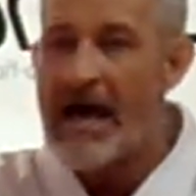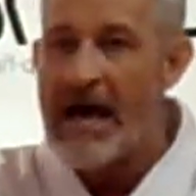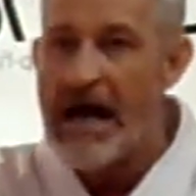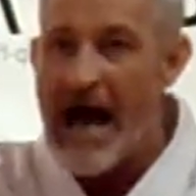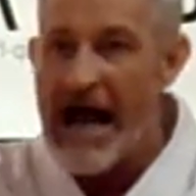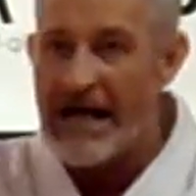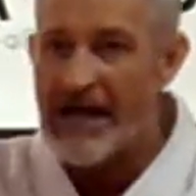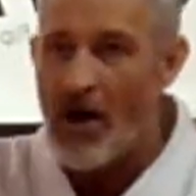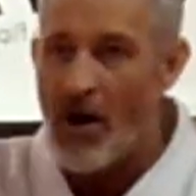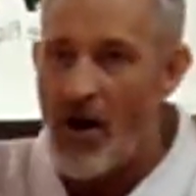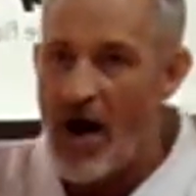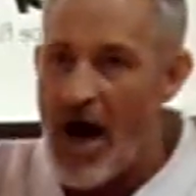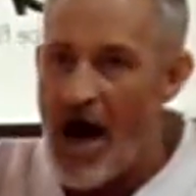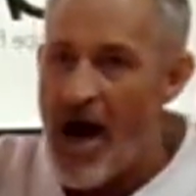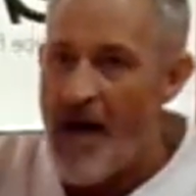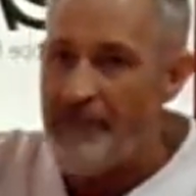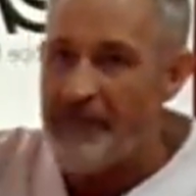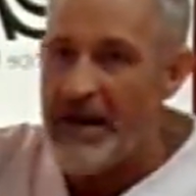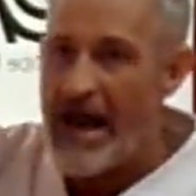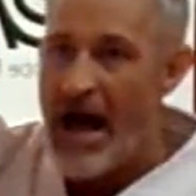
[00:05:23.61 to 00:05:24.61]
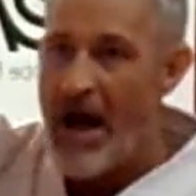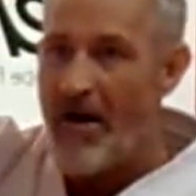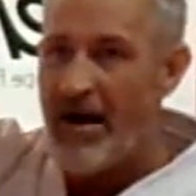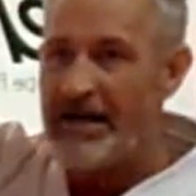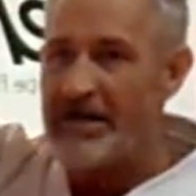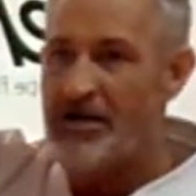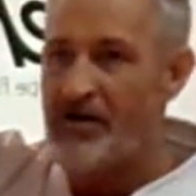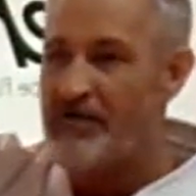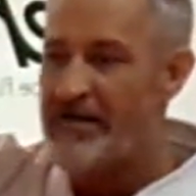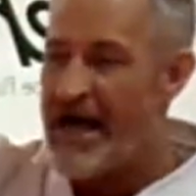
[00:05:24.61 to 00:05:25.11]
I go up, and how I
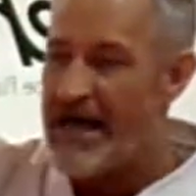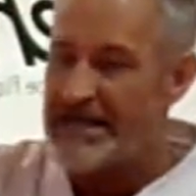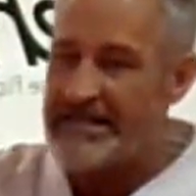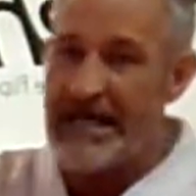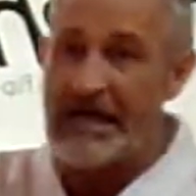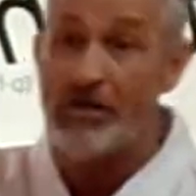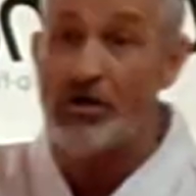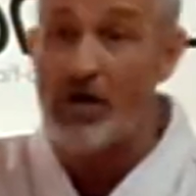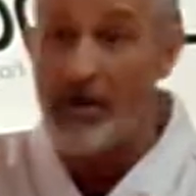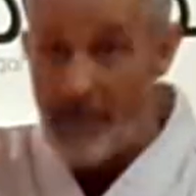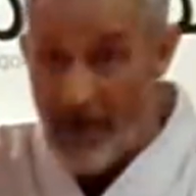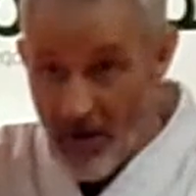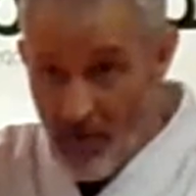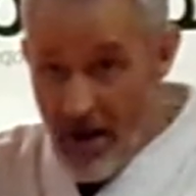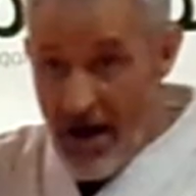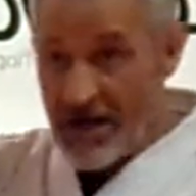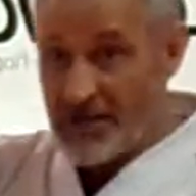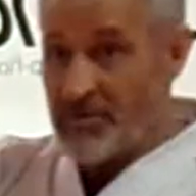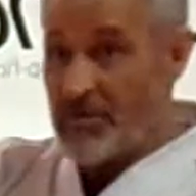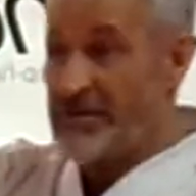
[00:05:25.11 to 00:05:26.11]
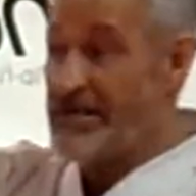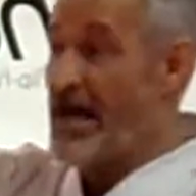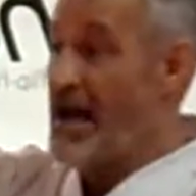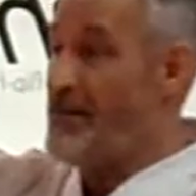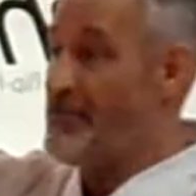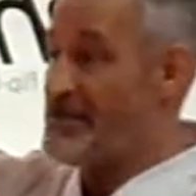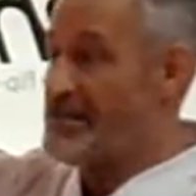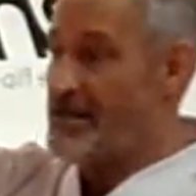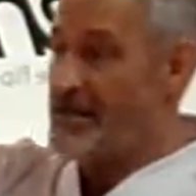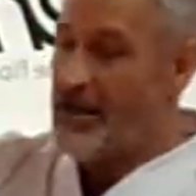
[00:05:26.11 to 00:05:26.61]
do that is I look at my watch. What time
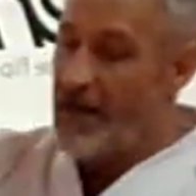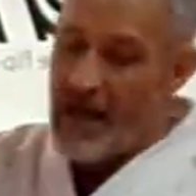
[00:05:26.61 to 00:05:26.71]
is it?